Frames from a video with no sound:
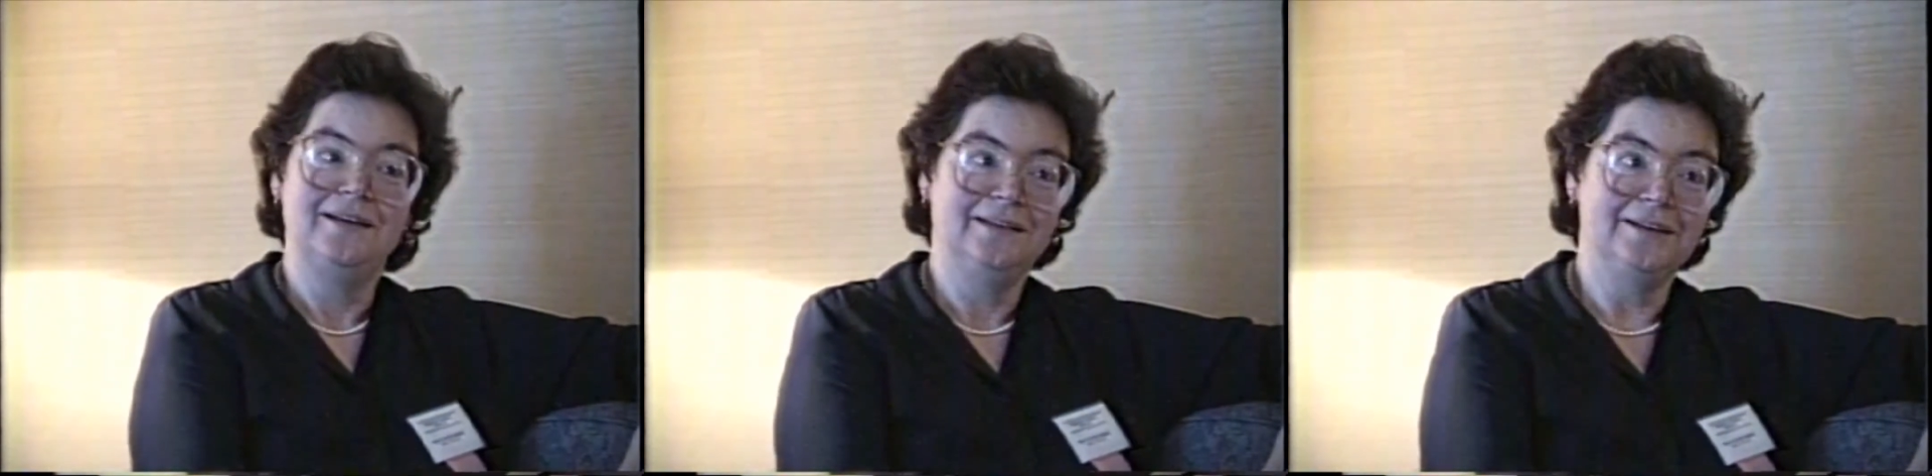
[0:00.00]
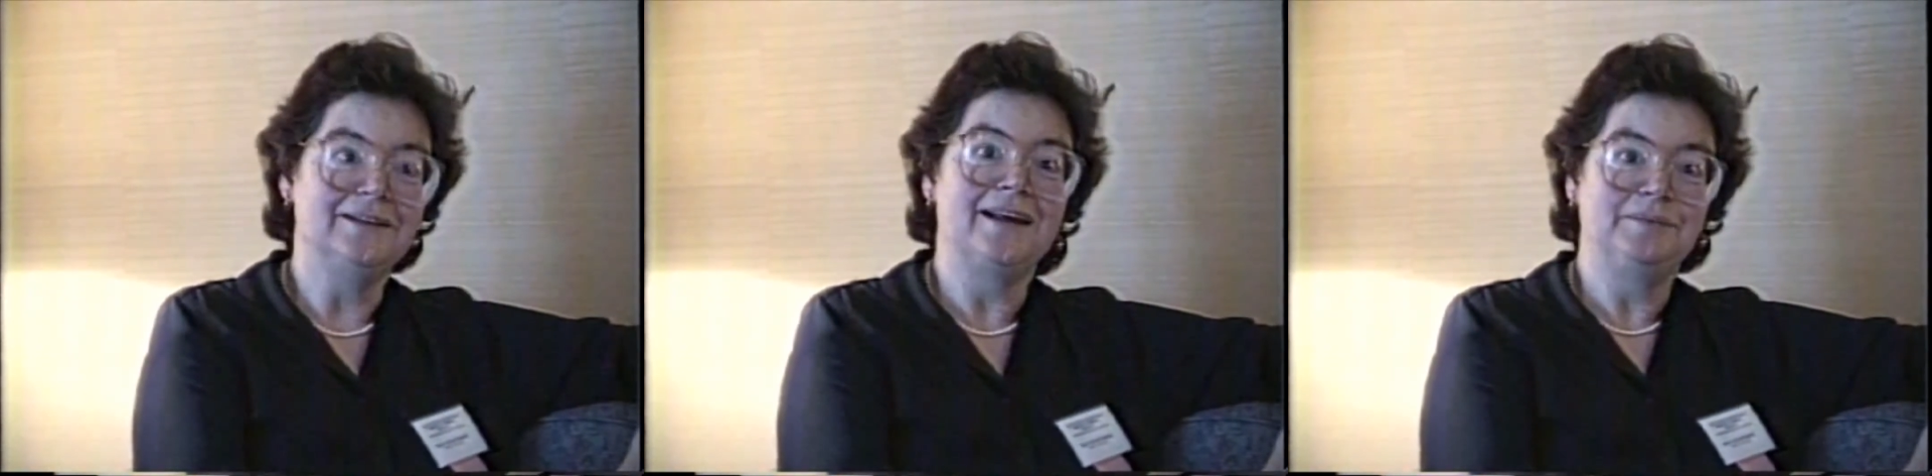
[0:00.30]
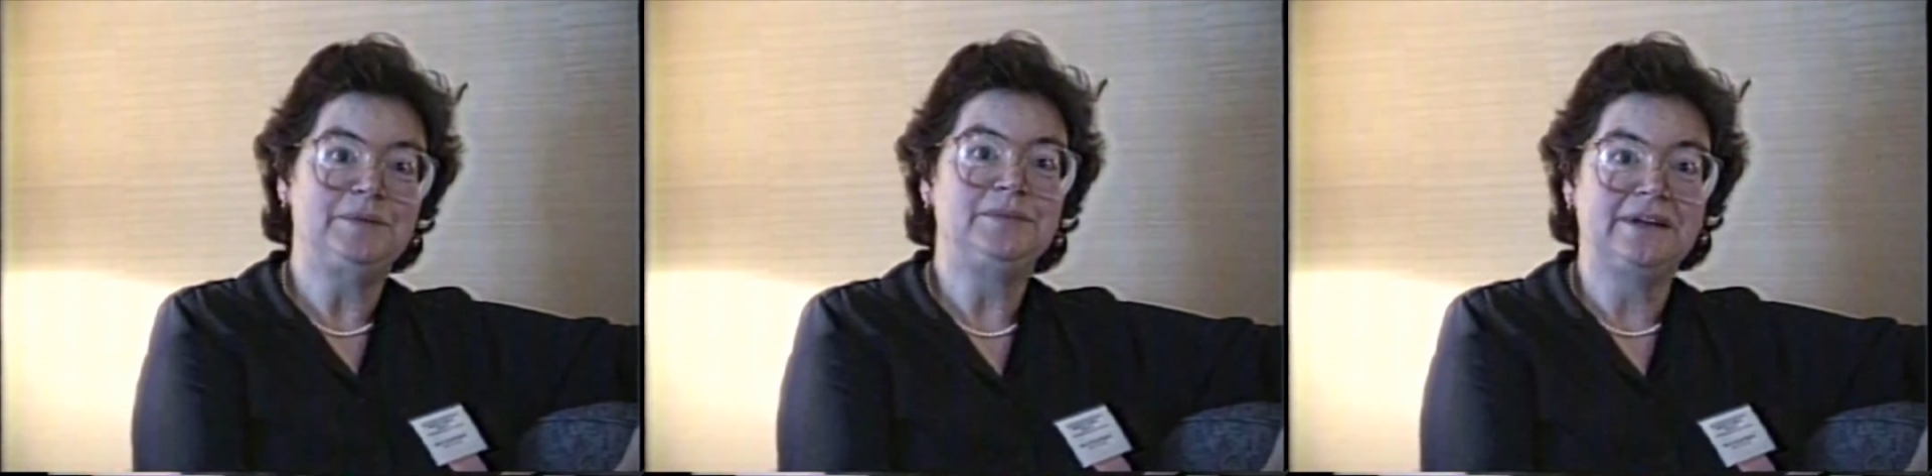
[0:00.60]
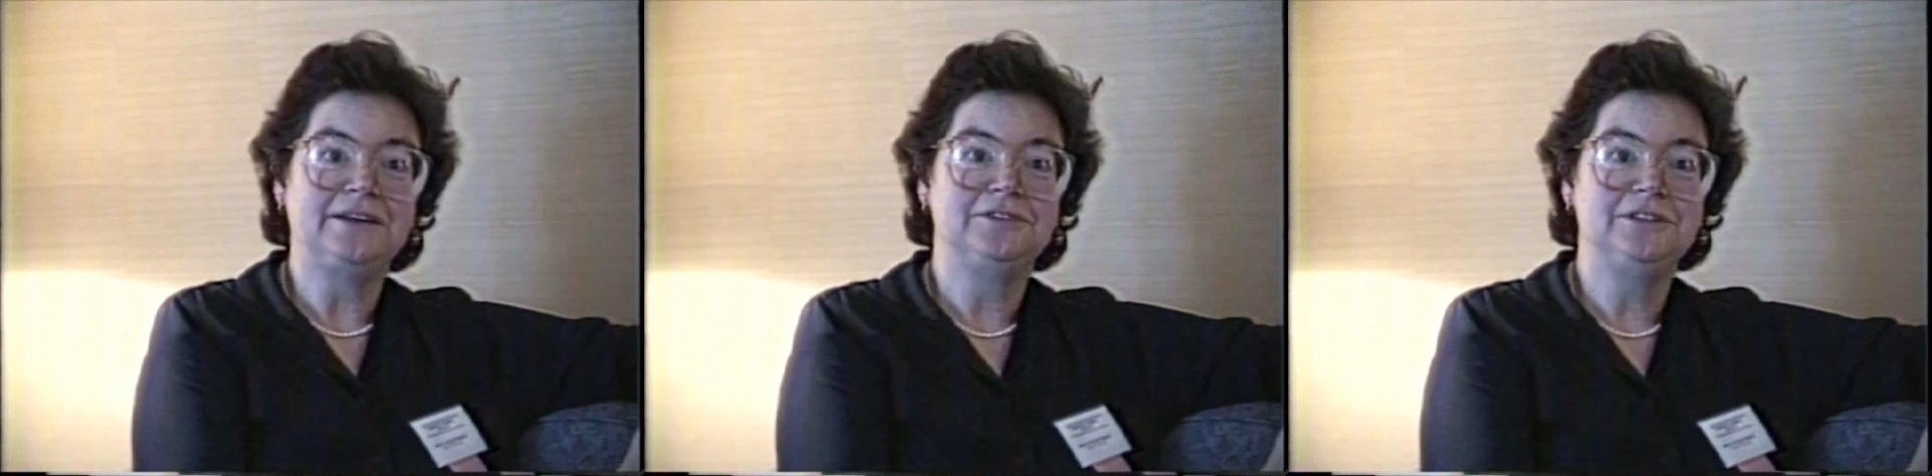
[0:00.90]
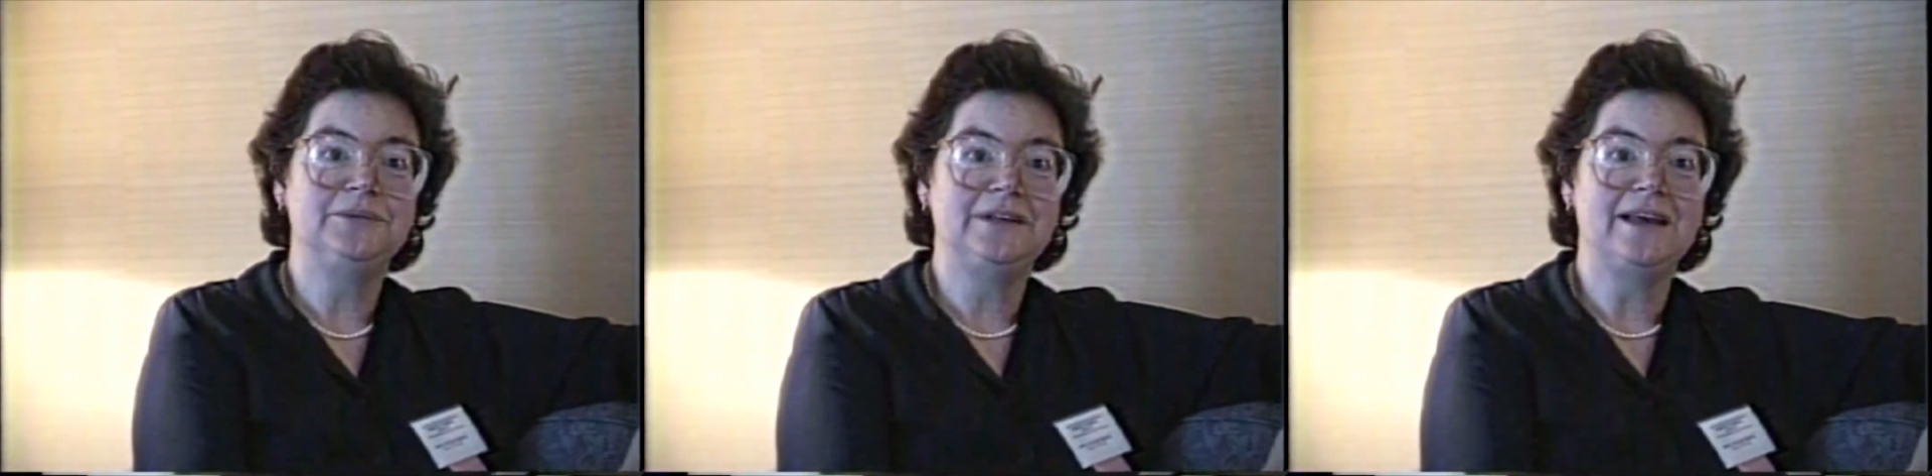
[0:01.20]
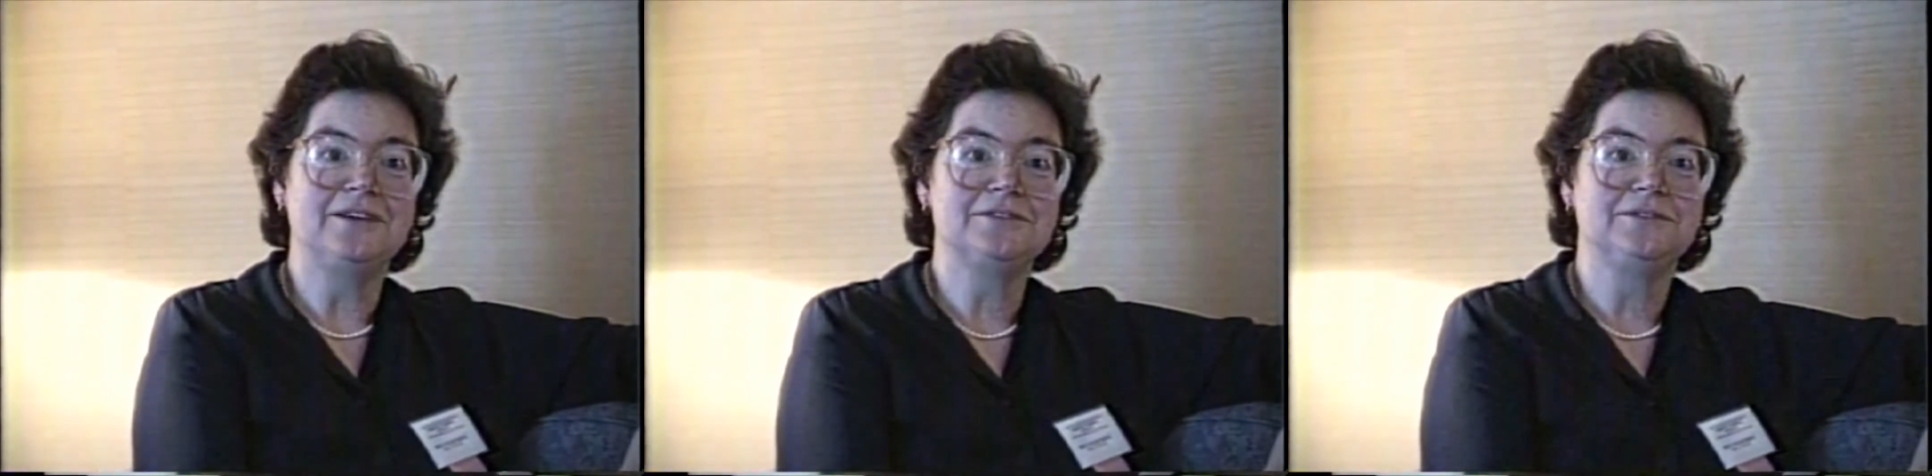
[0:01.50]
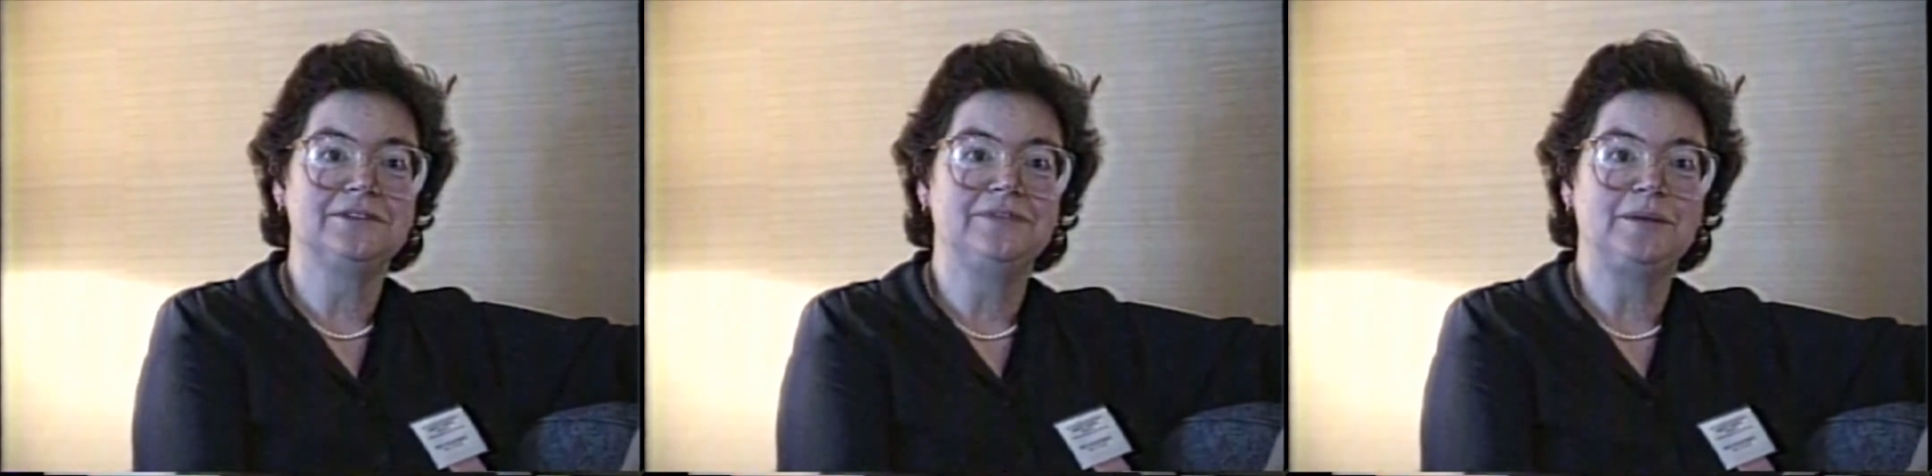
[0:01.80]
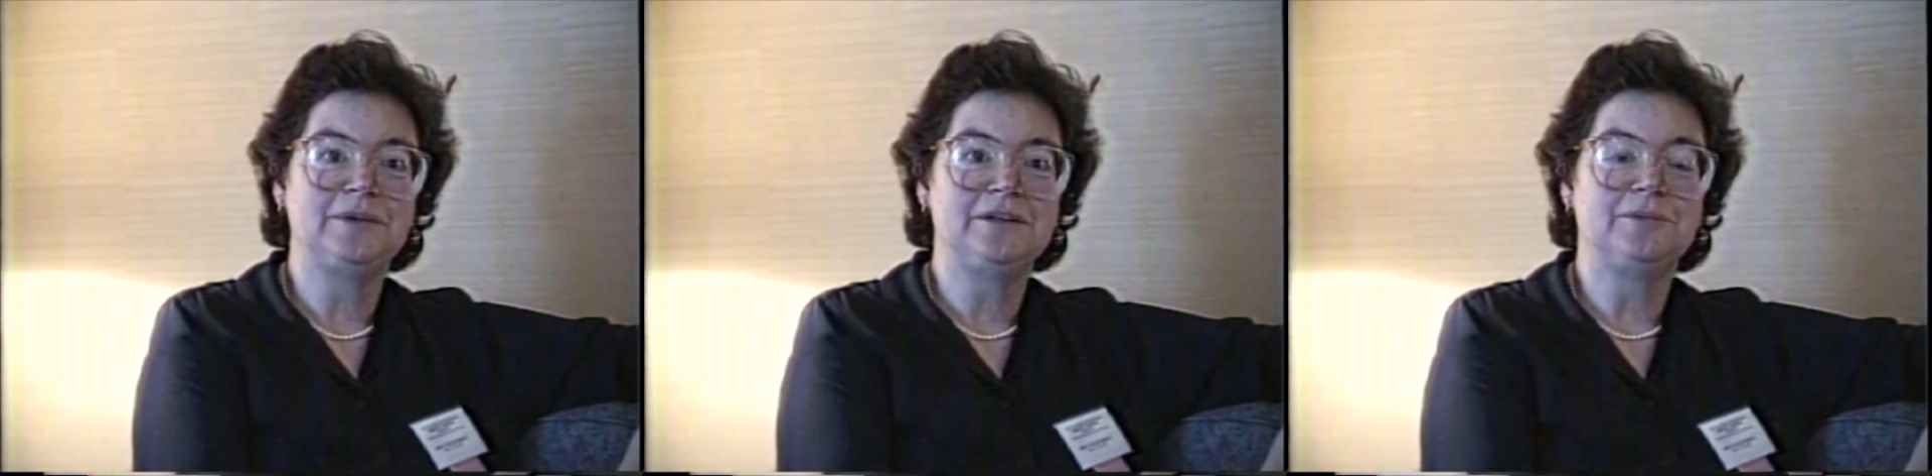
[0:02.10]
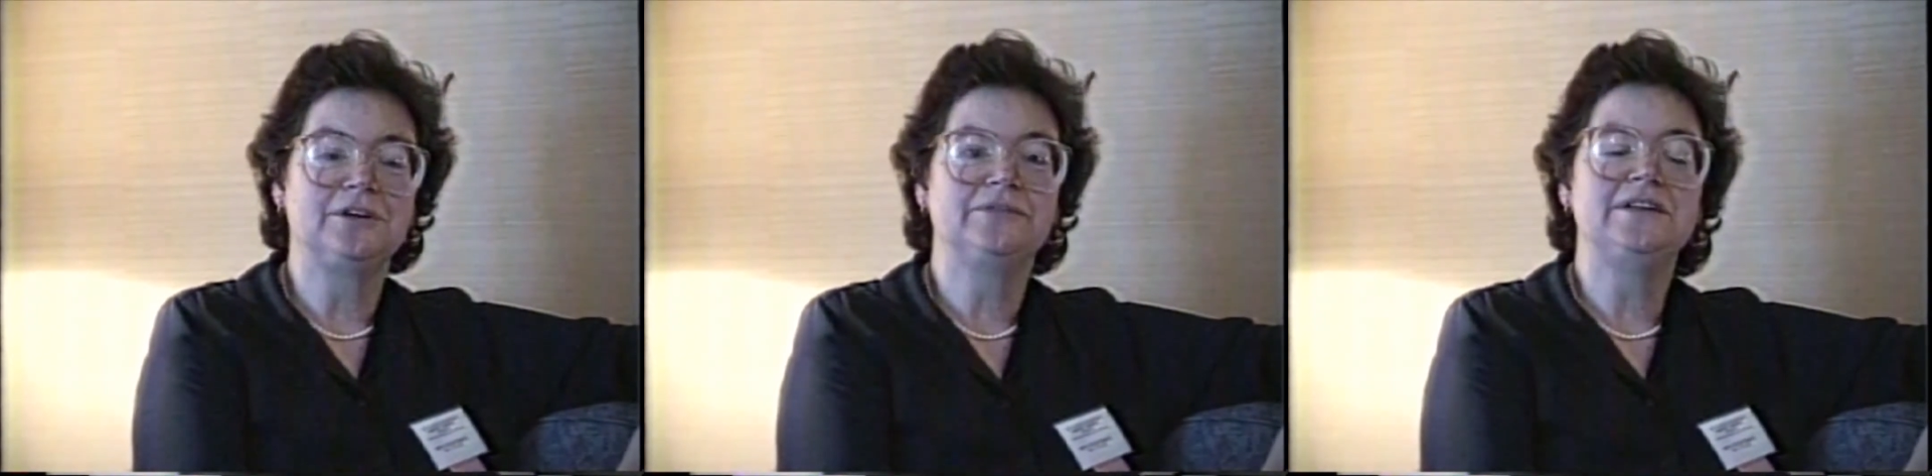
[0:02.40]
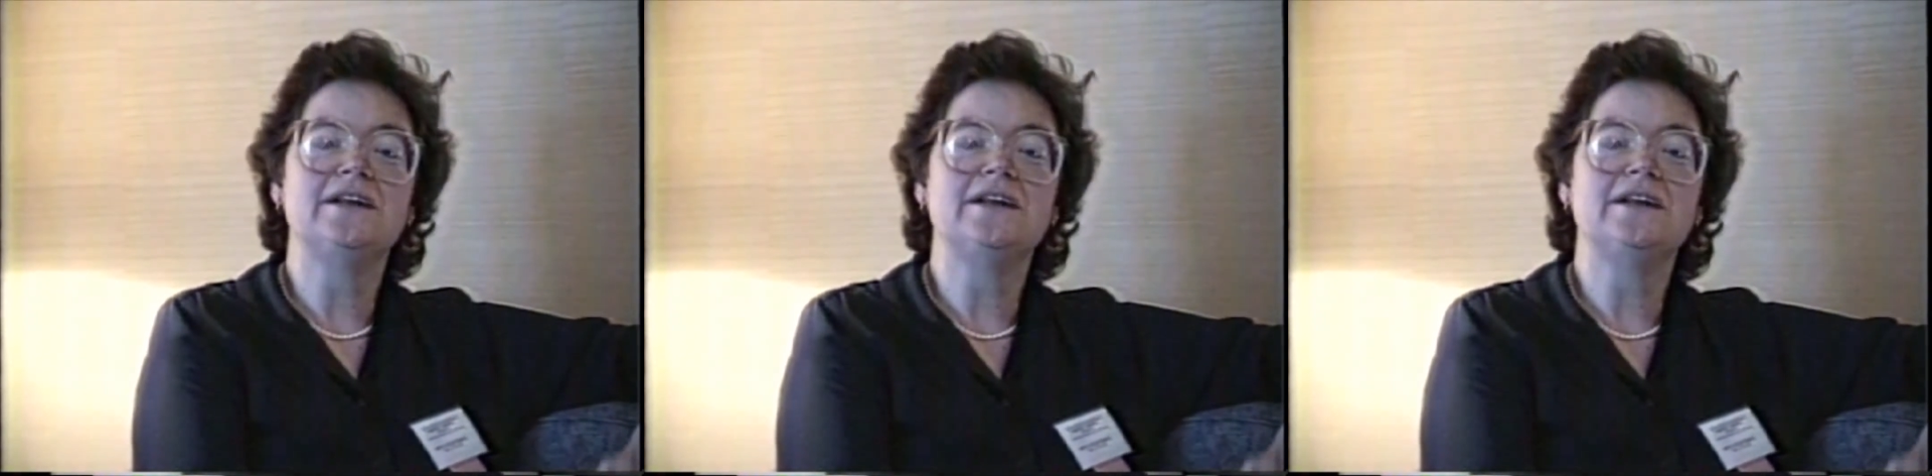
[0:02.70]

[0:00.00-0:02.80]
There are a lot of people now doing household and family demography,